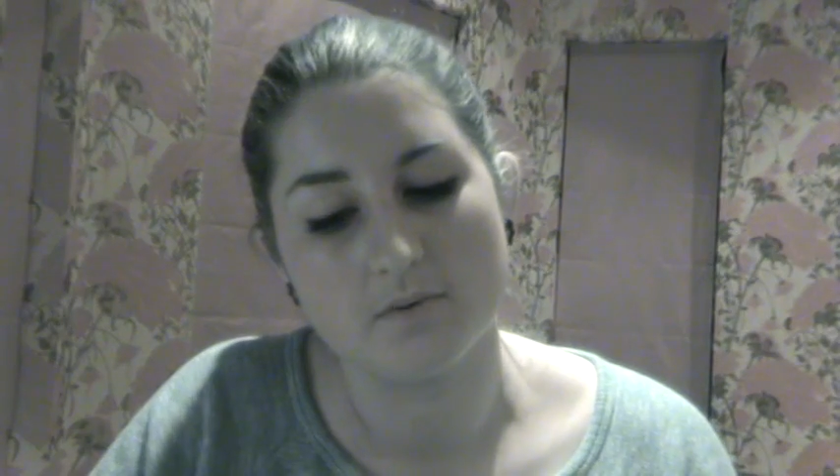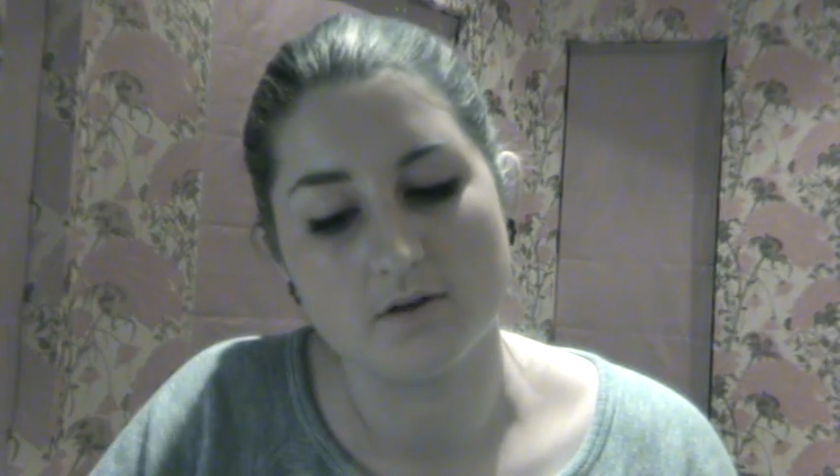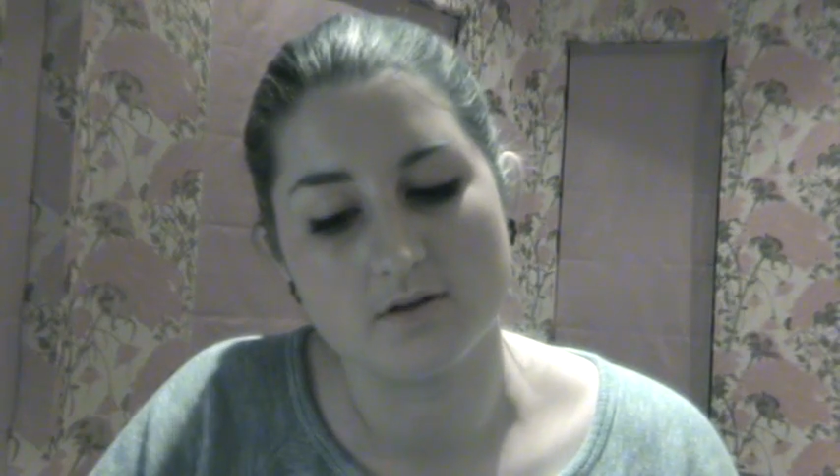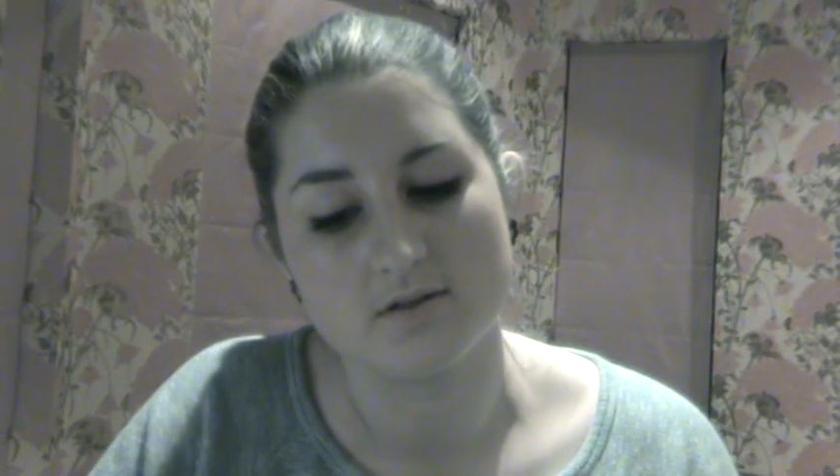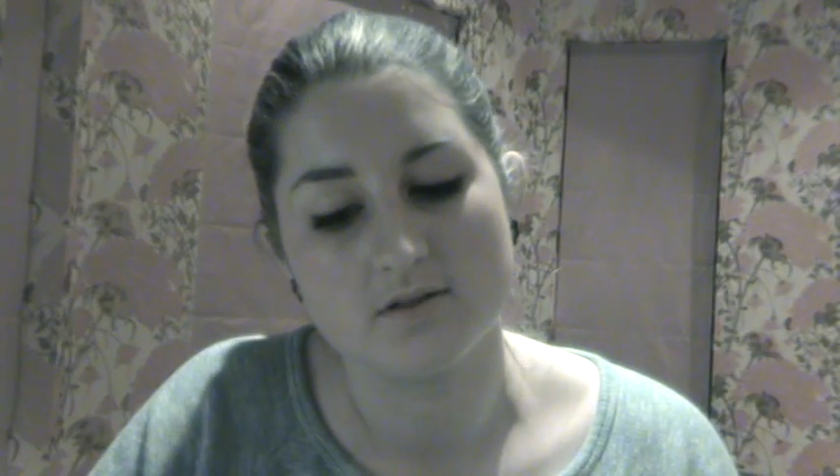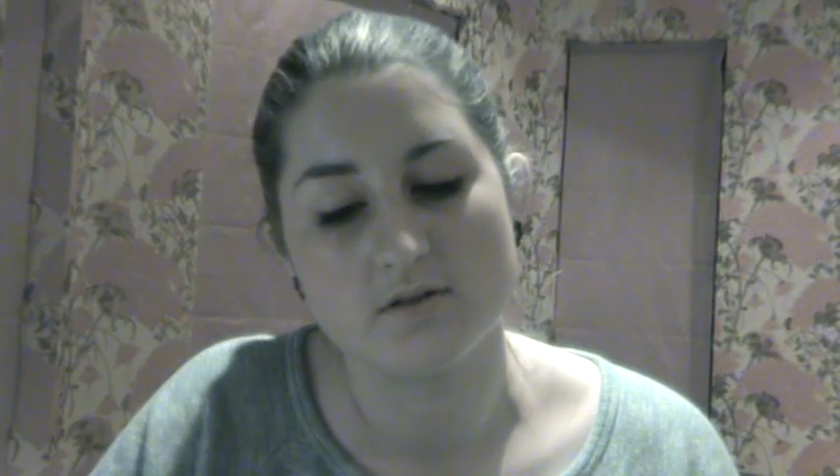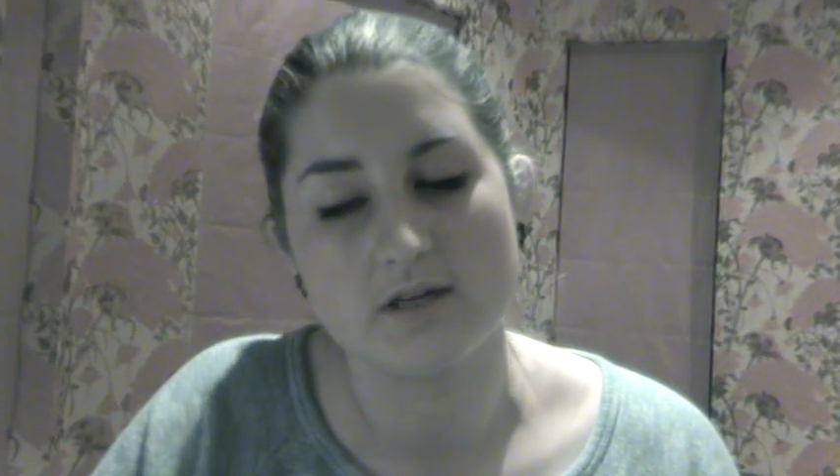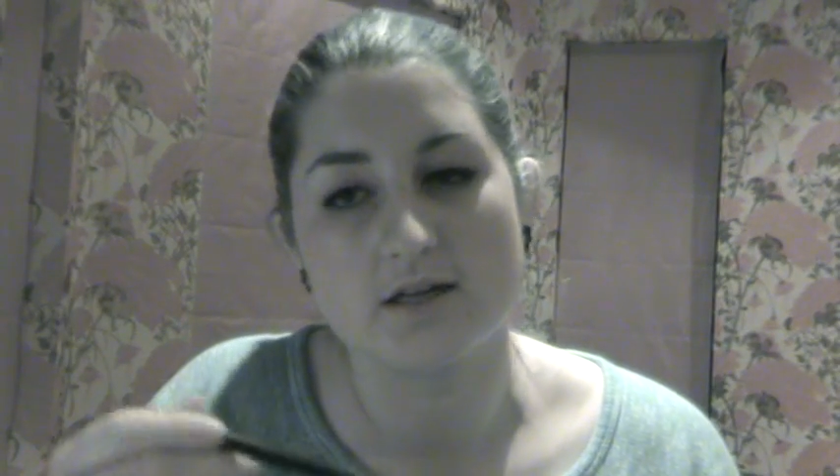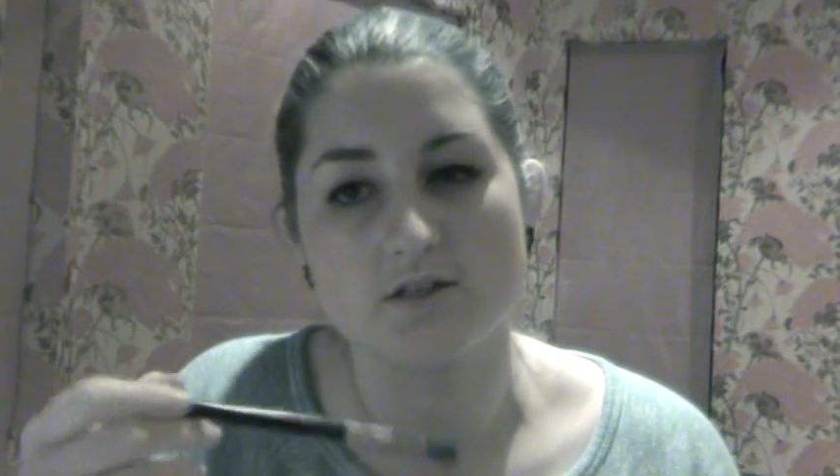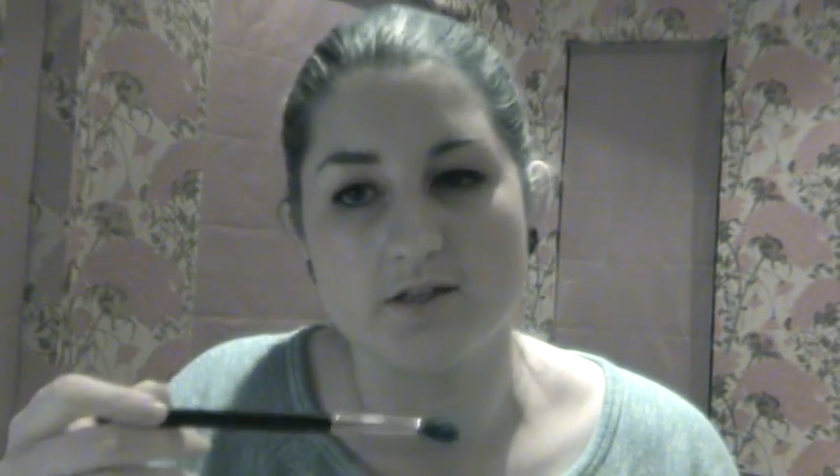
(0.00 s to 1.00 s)
because you can
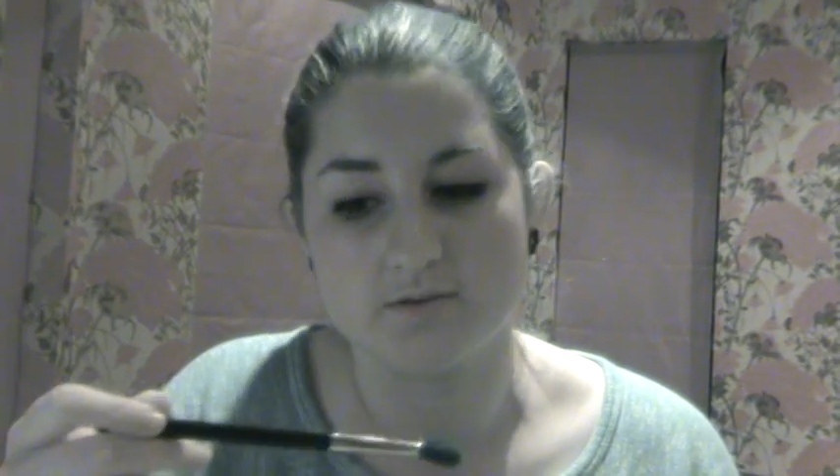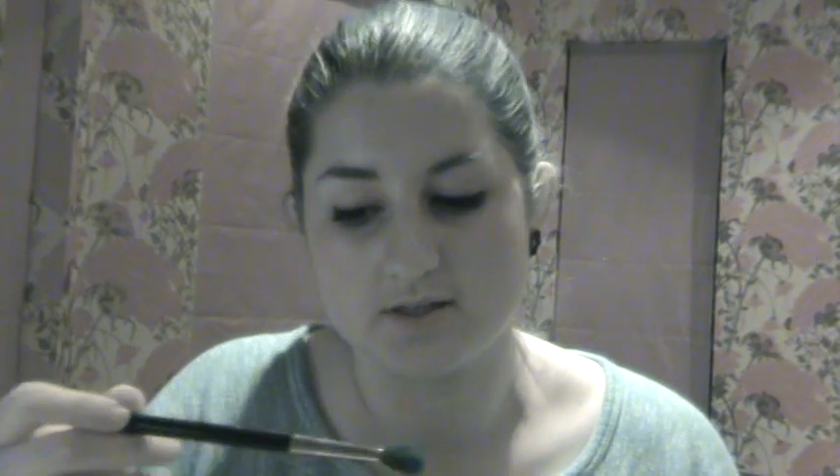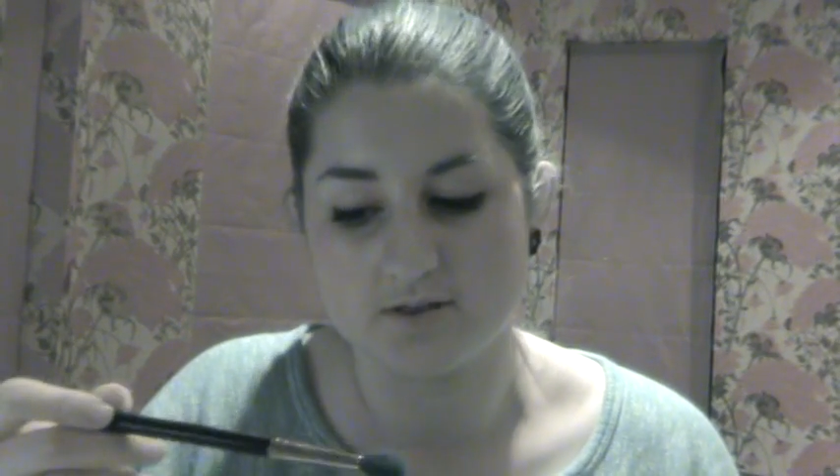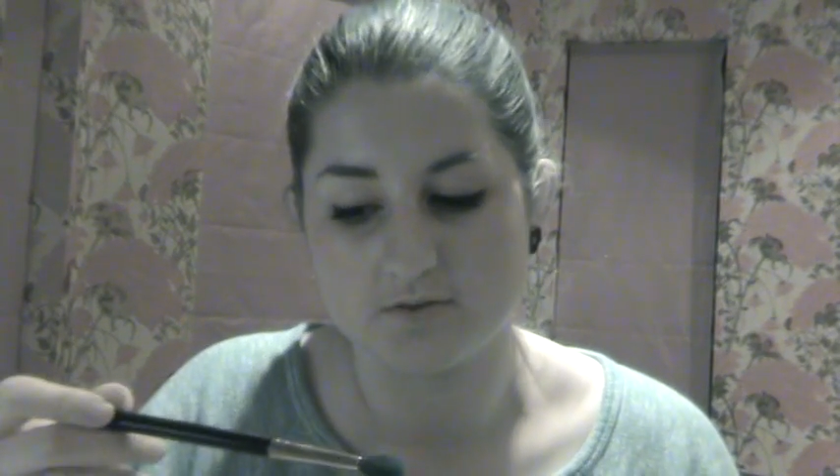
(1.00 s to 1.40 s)
actually use these